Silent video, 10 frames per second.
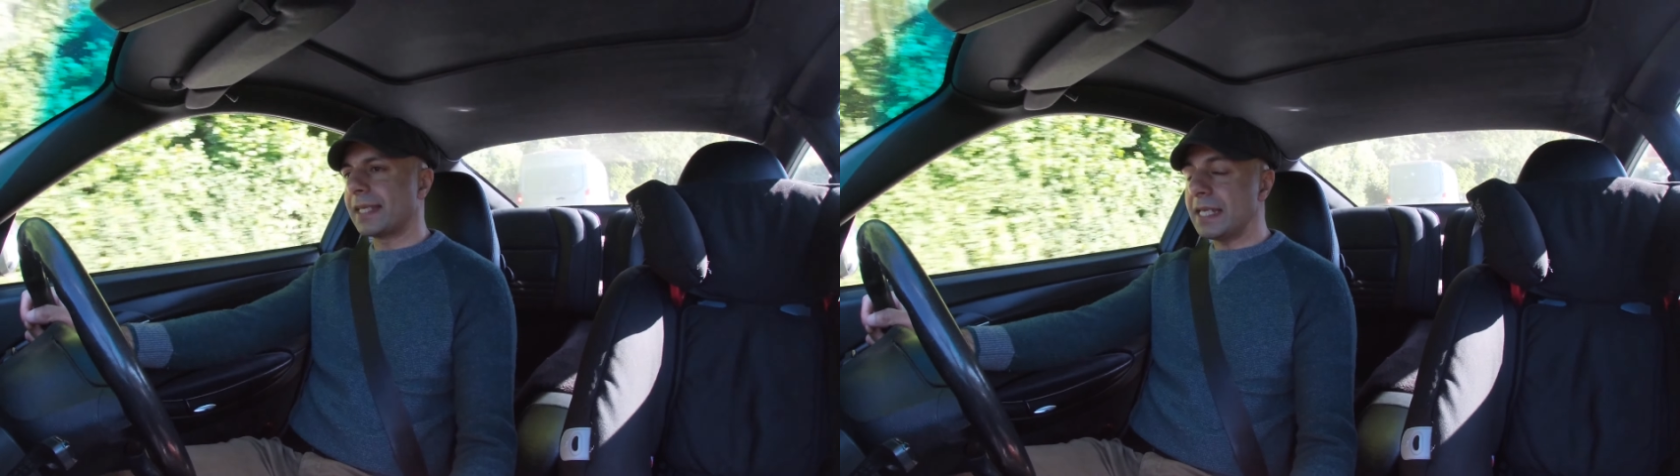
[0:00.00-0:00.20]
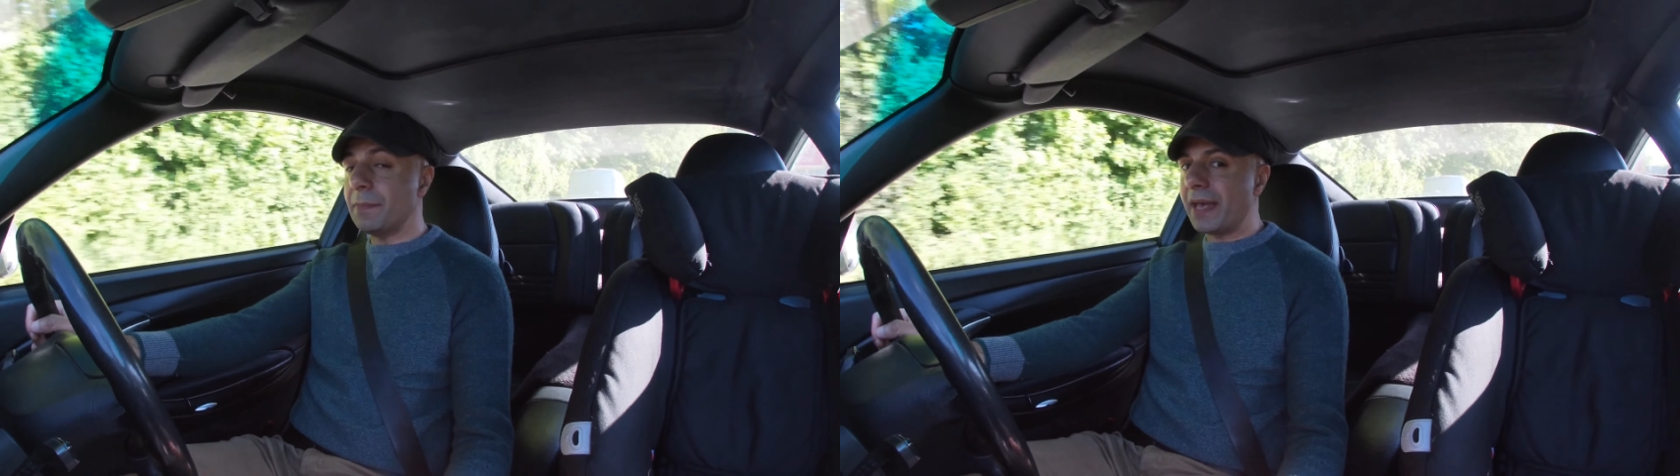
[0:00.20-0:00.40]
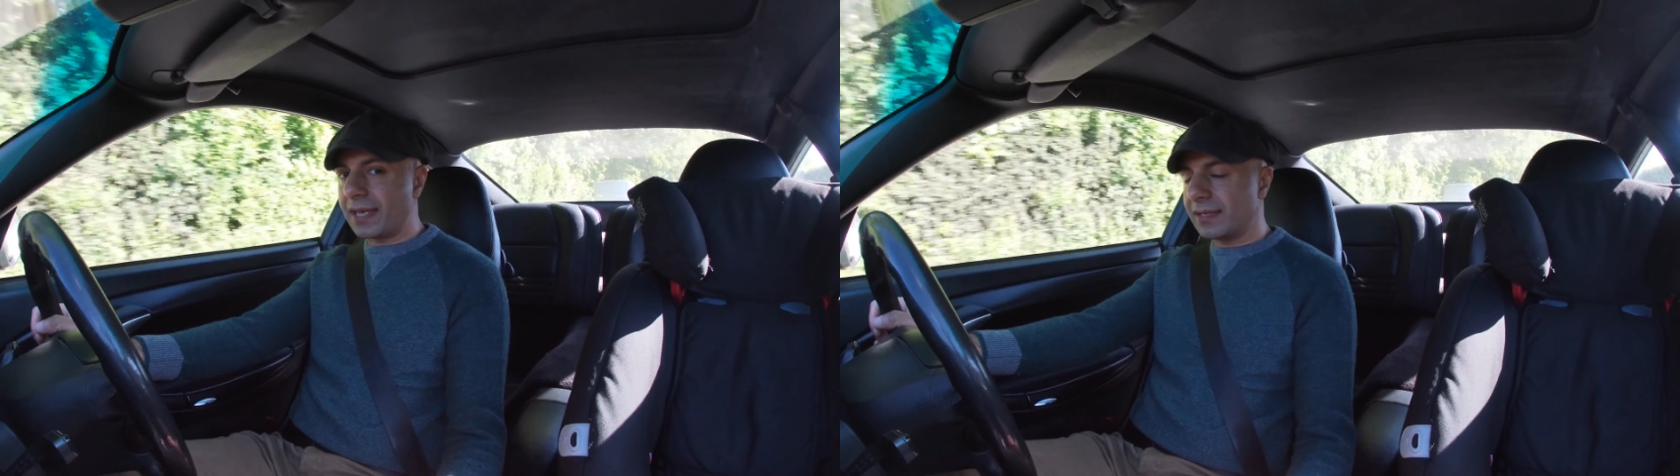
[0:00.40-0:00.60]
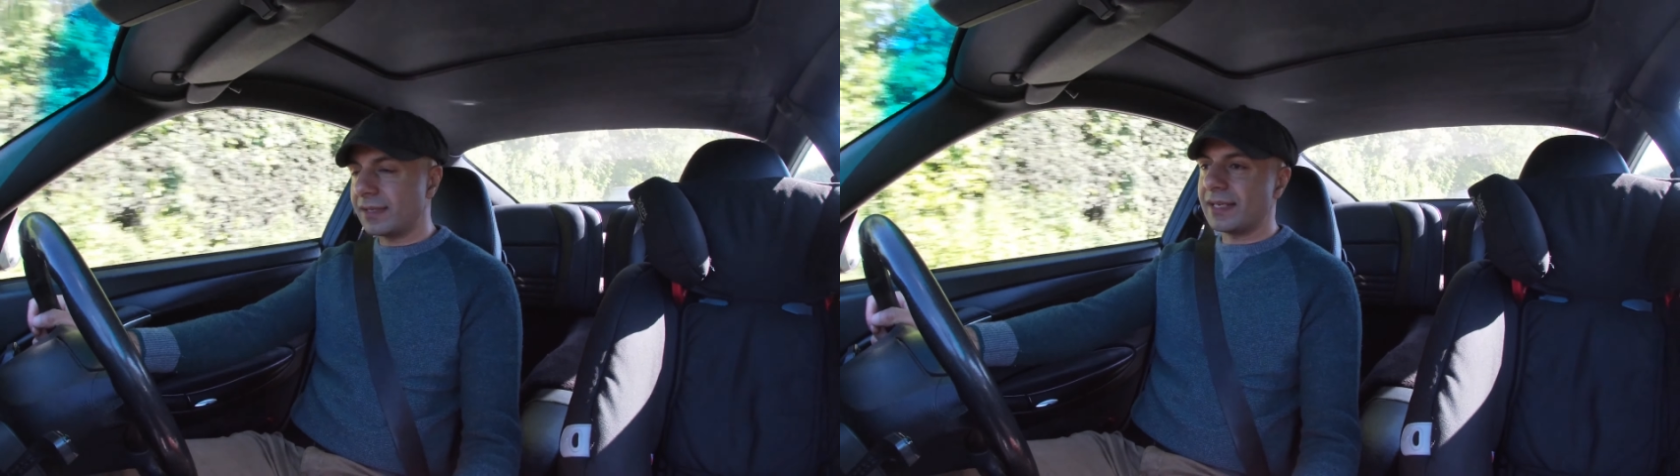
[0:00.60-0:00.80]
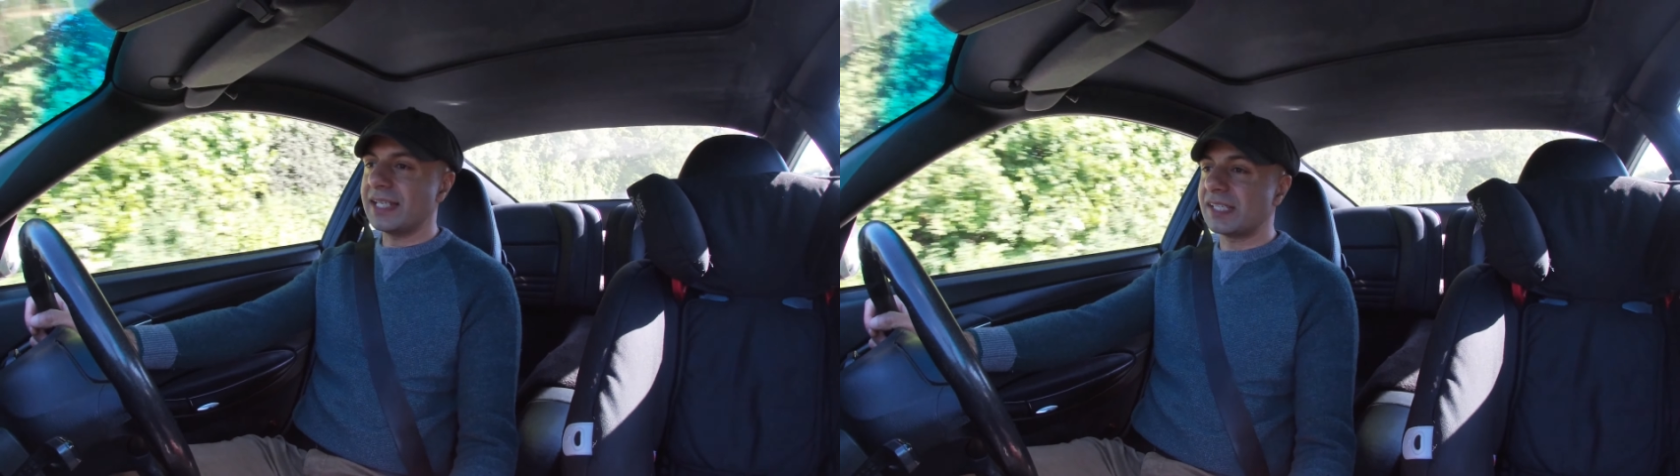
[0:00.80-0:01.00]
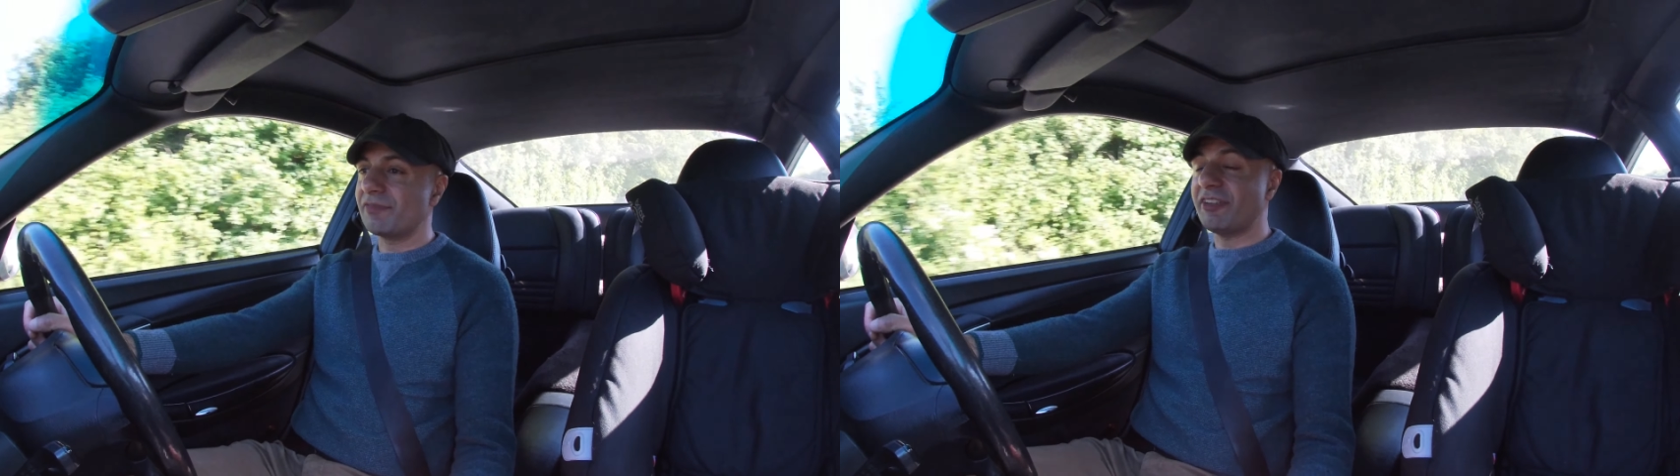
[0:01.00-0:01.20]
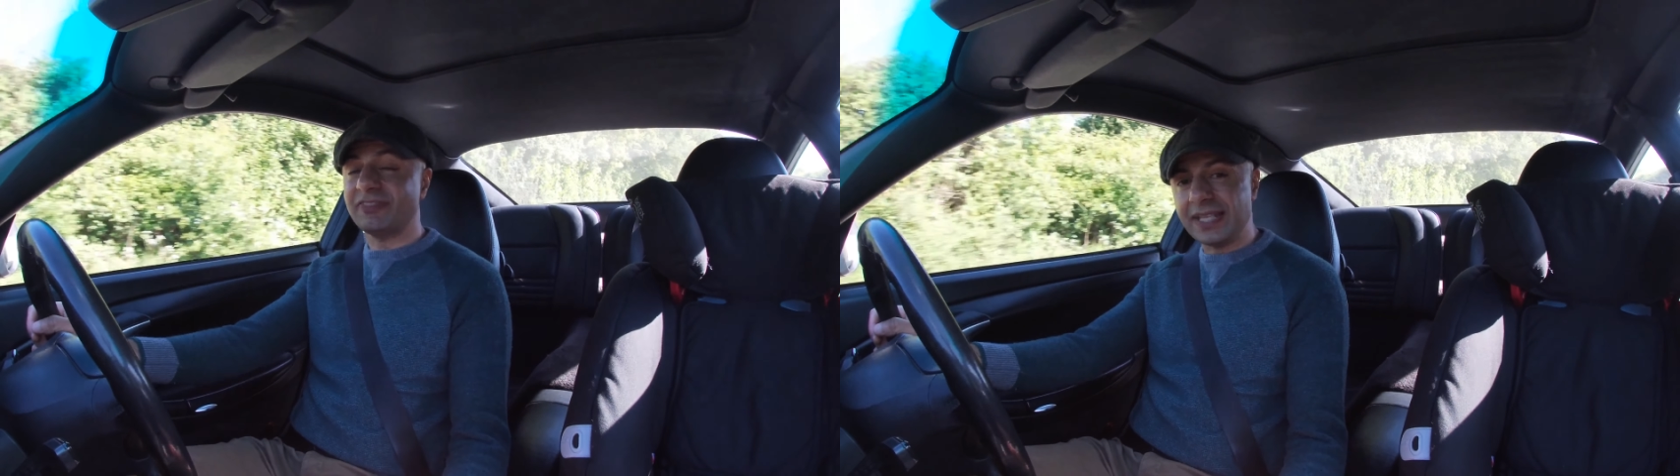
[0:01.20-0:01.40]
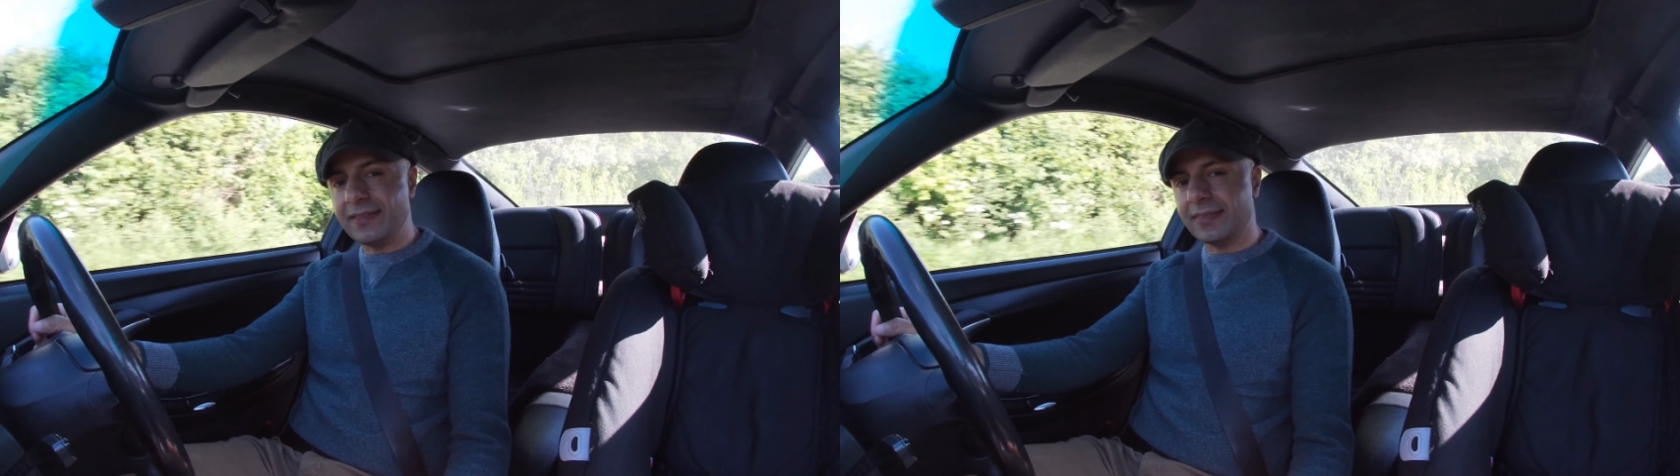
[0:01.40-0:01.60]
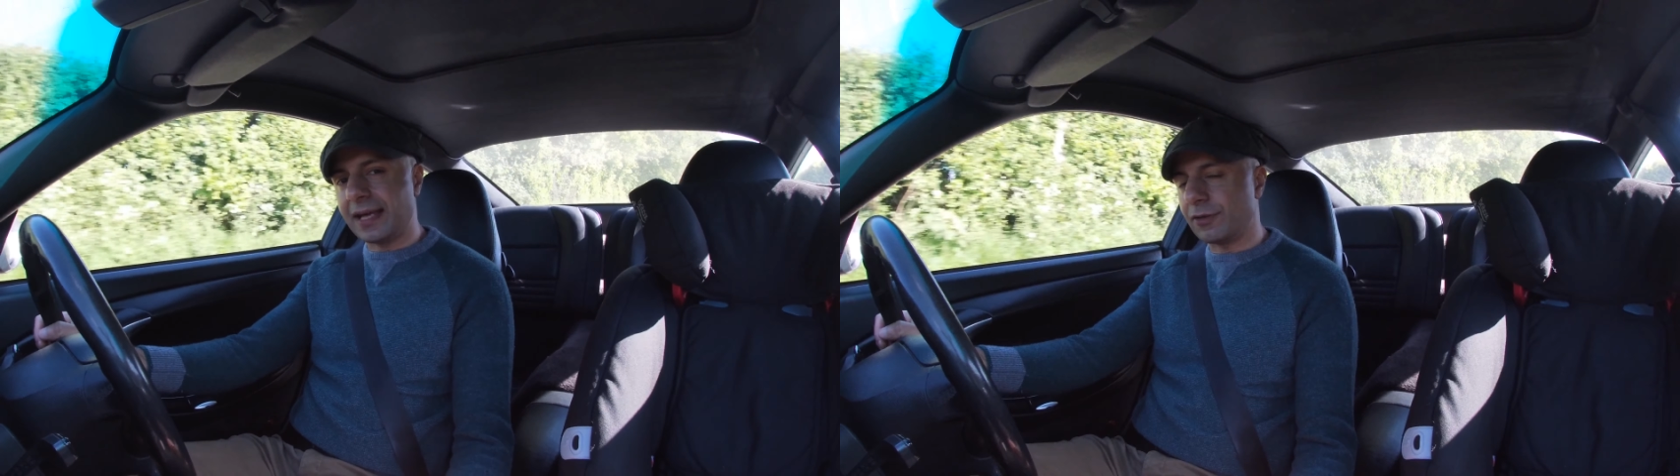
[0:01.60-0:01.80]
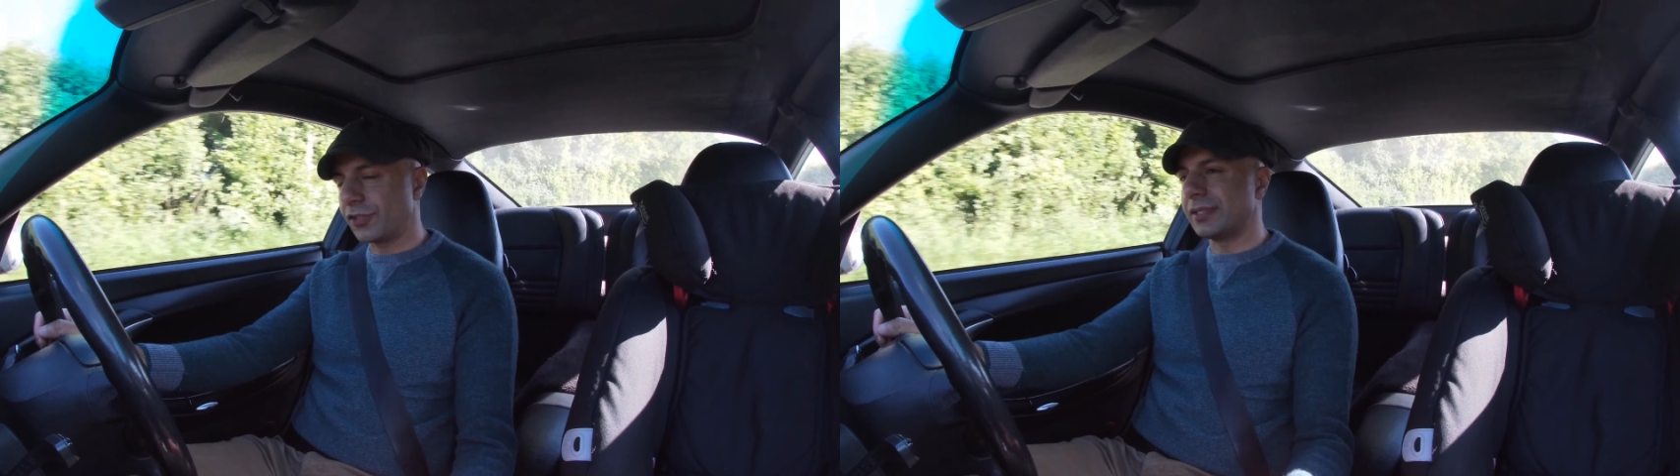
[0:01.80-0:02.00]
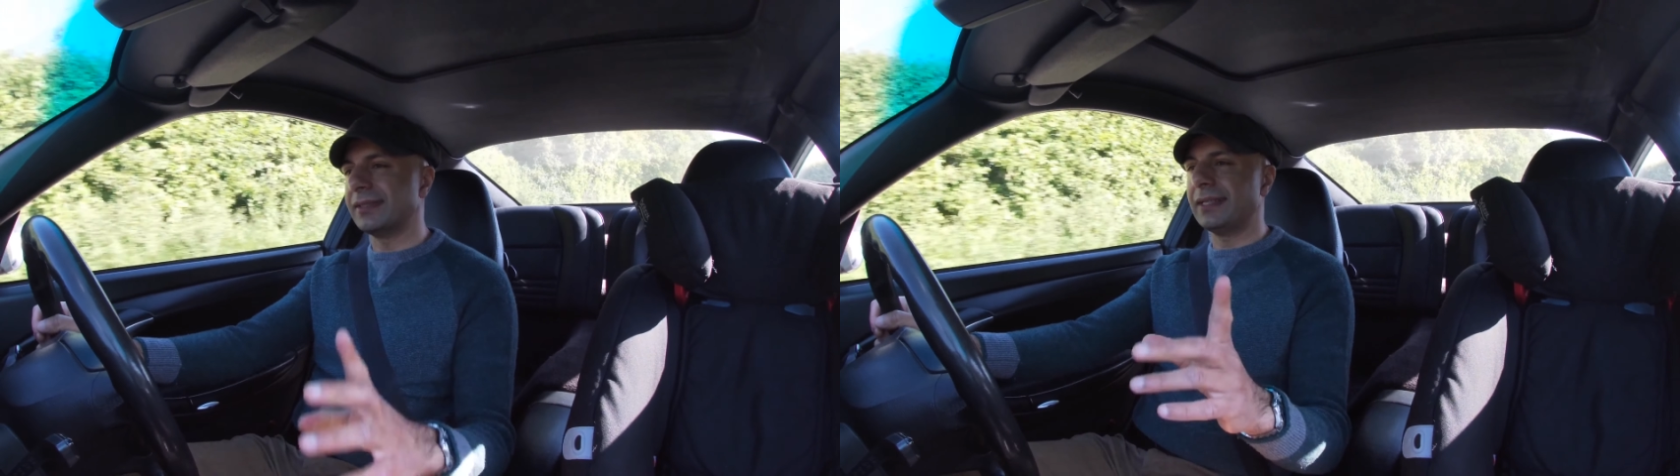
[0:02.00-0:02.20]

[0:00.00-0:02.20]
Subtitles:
eBay is 15,000.